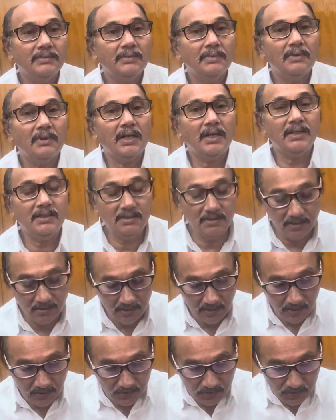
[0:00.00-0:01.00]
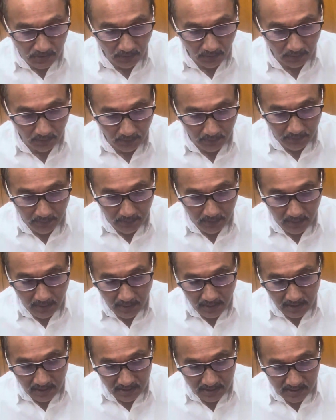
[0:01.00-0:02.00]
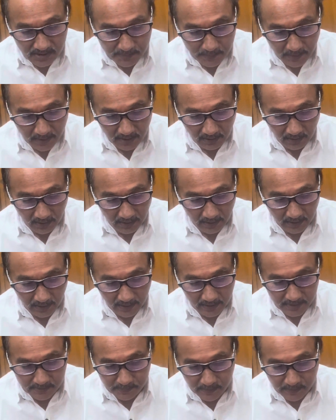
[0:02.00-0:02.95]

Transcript: Right? So in this particular case,